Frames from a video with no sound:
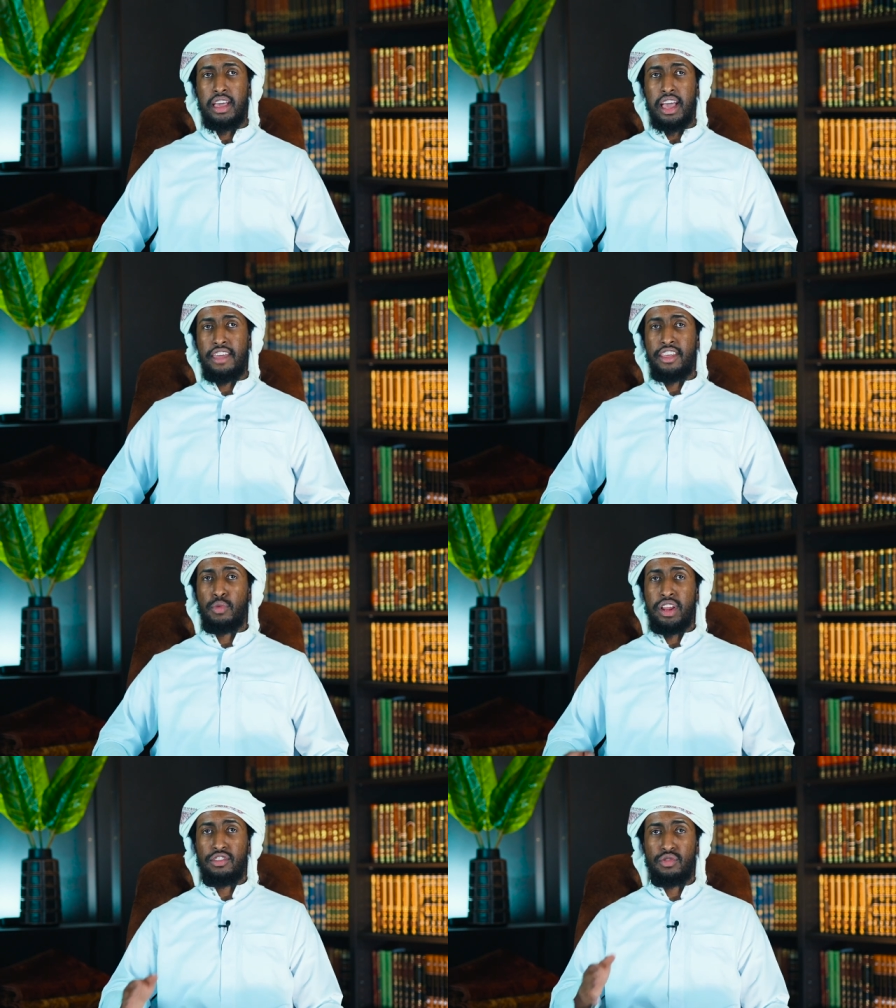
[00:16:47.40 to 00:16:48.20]
And then
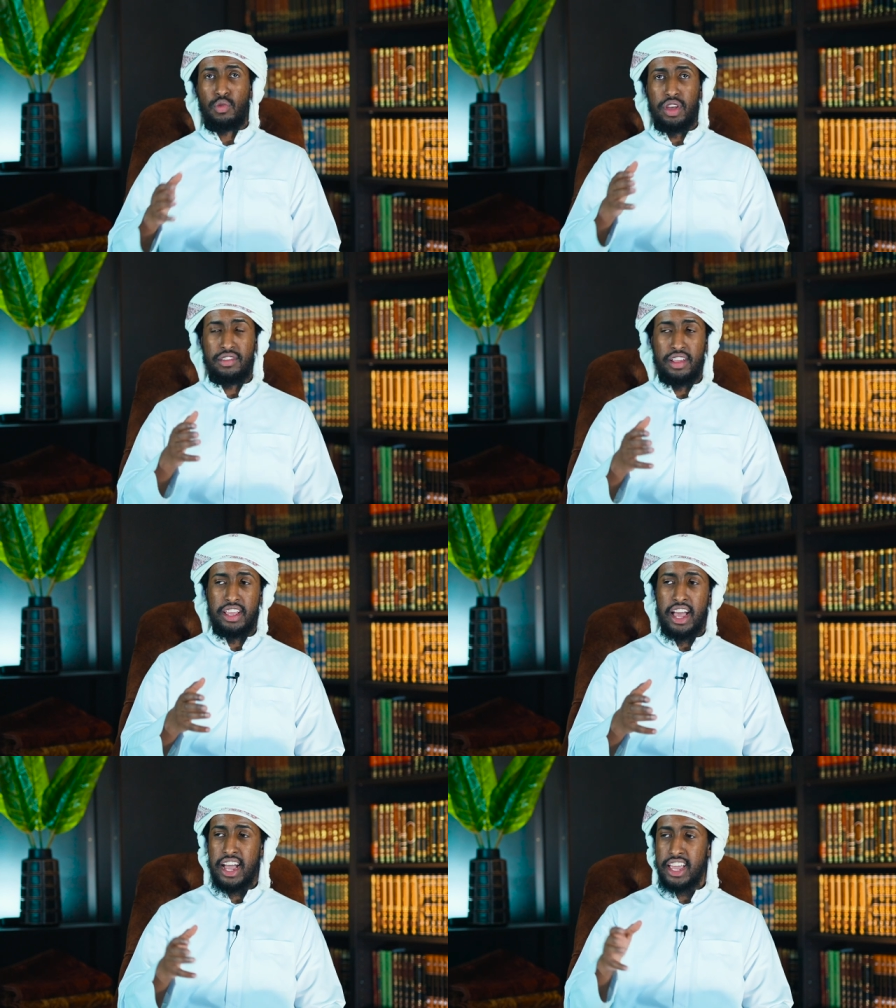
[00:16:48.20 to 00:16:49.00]
when he's requested,
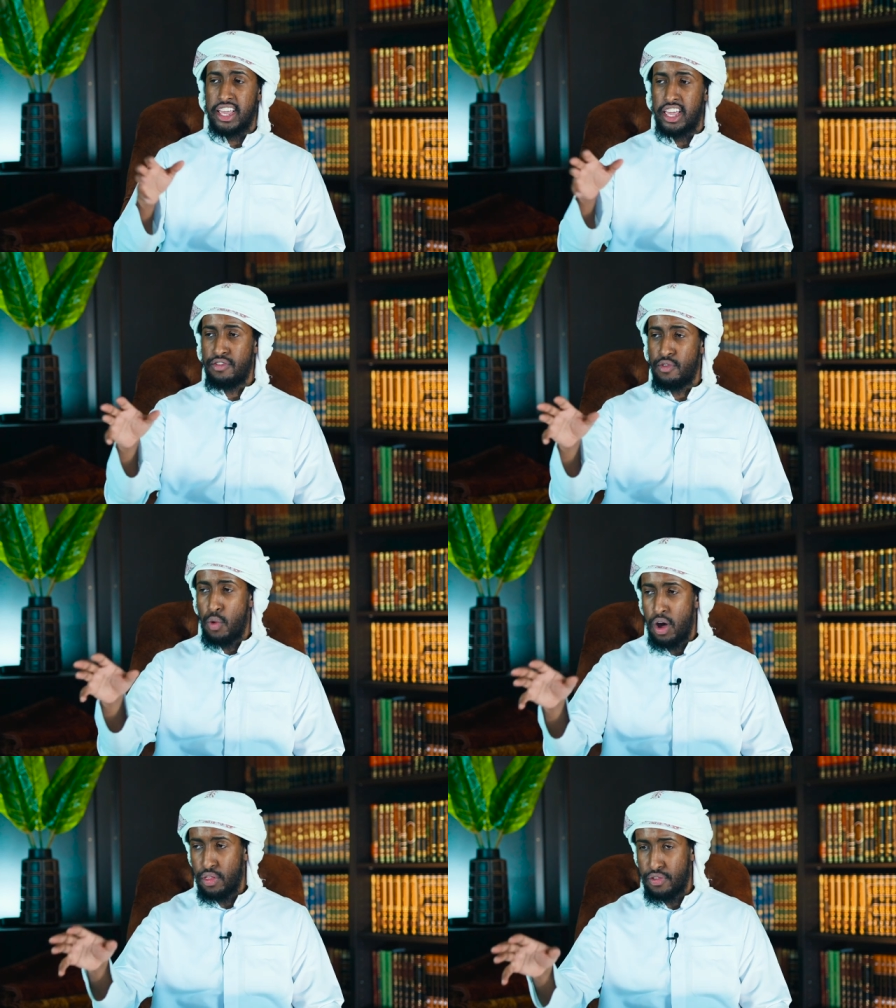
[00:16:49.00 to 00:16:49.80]
Ya Akhi, give
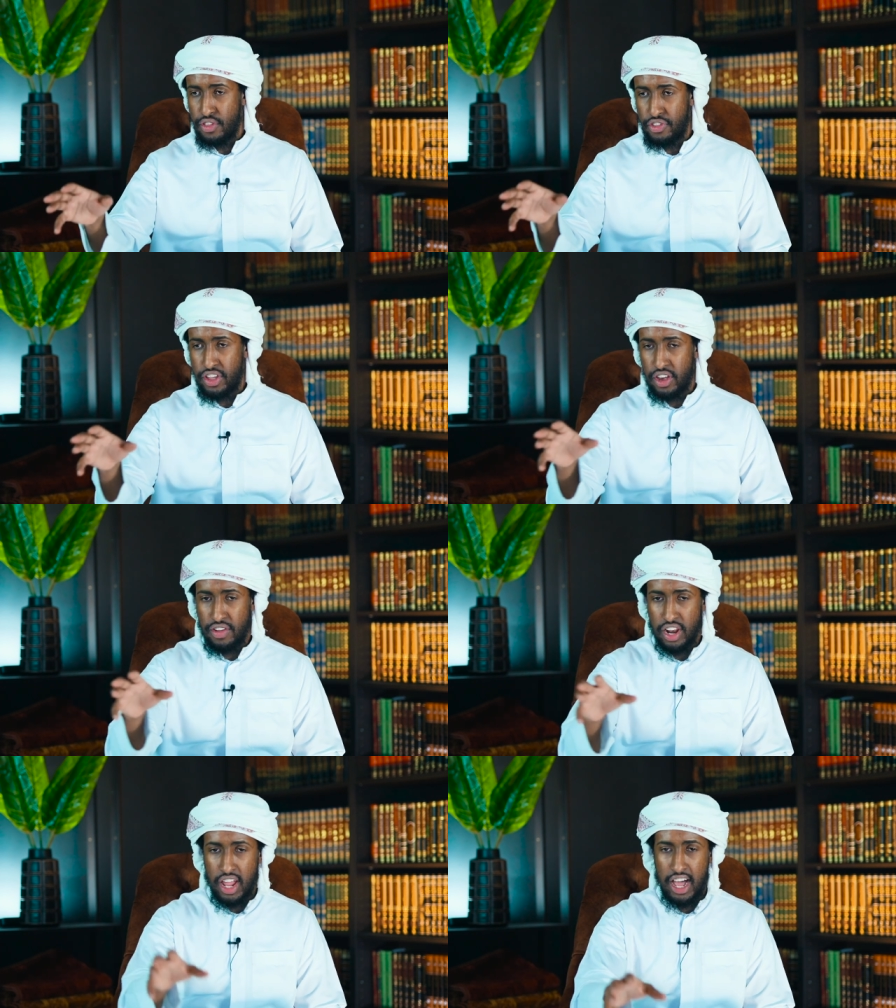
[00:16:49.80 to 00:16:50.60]
wealth for the sake of
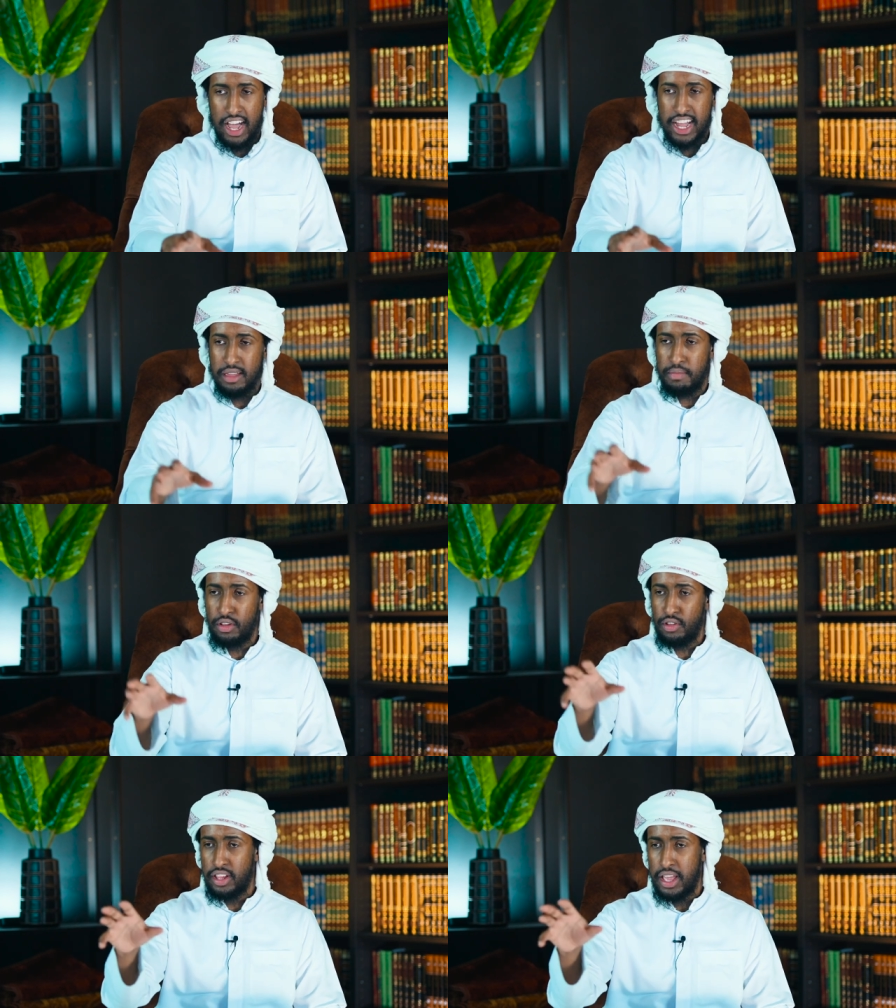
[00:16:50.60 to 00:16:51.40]
Allah, Akhi,
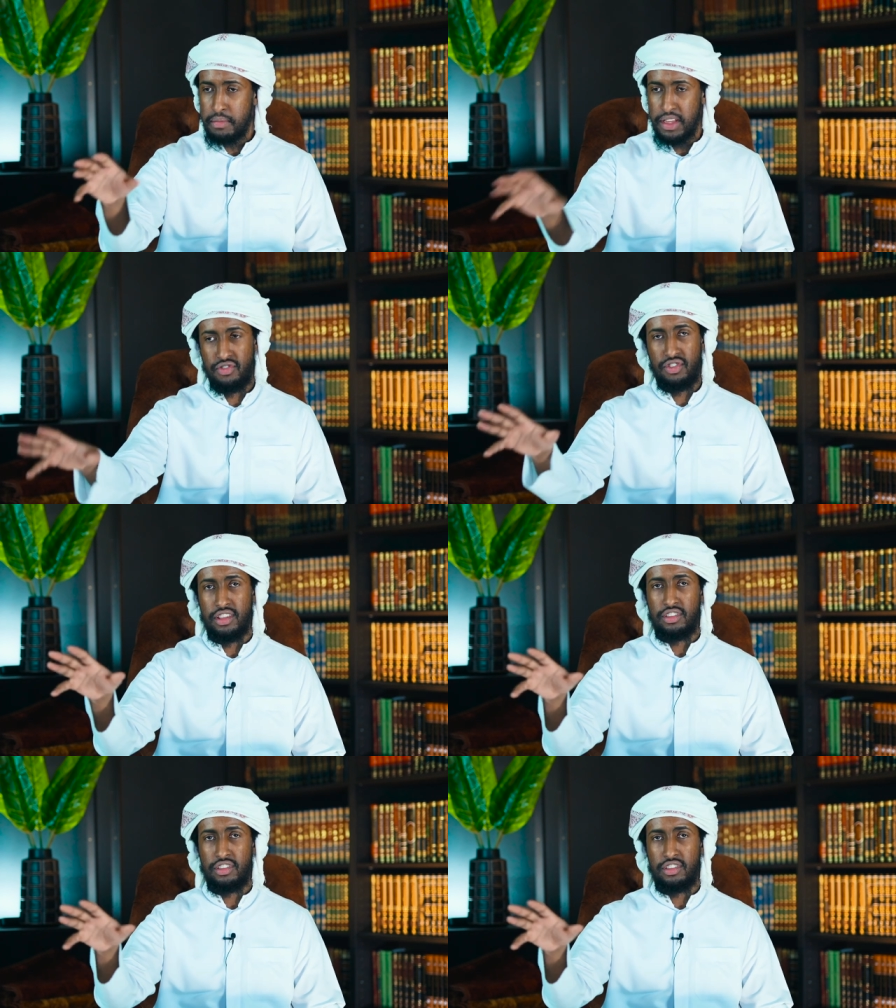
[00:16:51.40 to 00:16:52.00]
build a masjid.